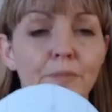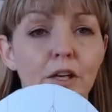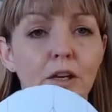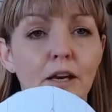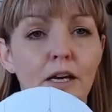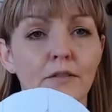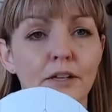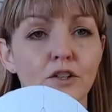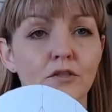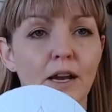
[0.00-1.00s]
you can kind of
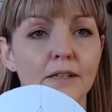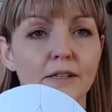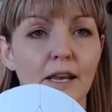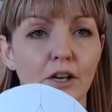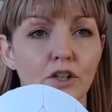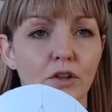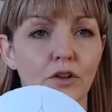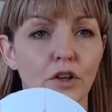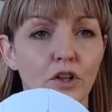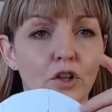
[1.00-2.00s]
extract a
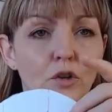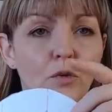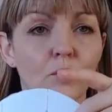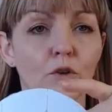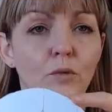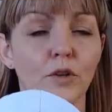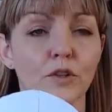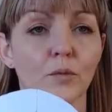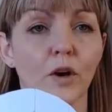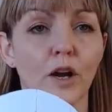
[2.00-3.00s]
section that you
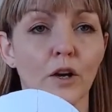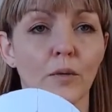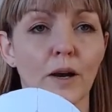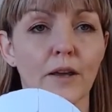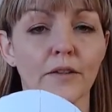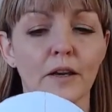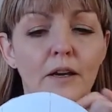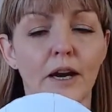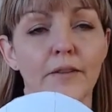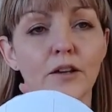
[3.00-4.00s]
want to work with,
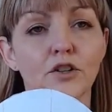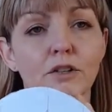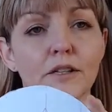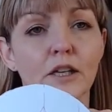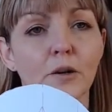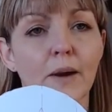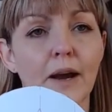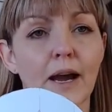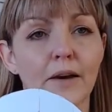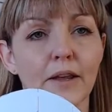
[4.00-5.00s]
and then just think
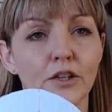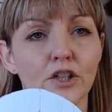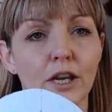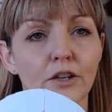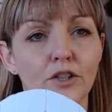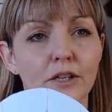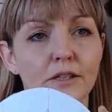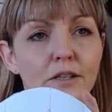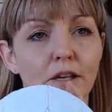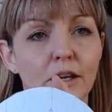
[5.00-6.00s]
about how that
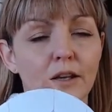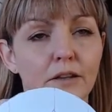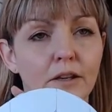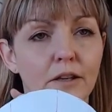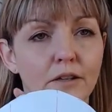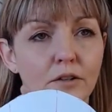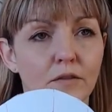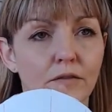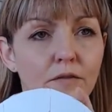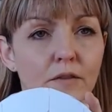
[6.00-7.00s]
changes the
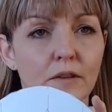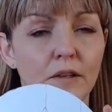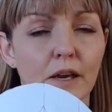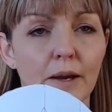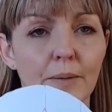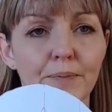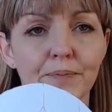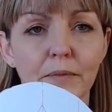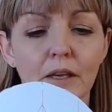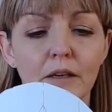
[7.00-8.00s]
sort of
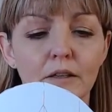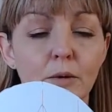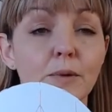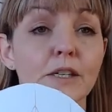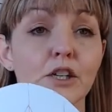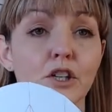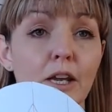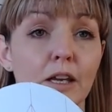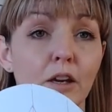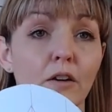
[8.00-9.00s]
the
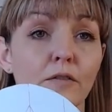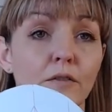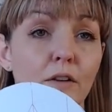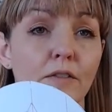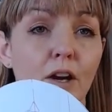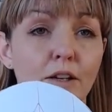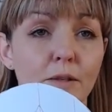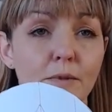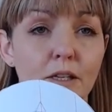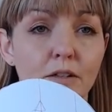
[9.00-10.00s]
positioning of the
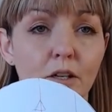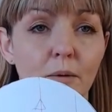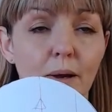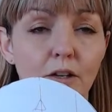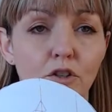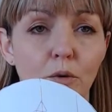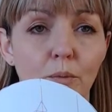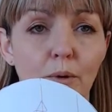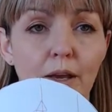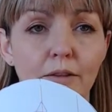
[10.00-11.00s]
items that it's going to match
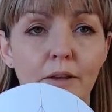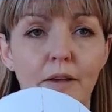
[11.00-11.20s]
up with.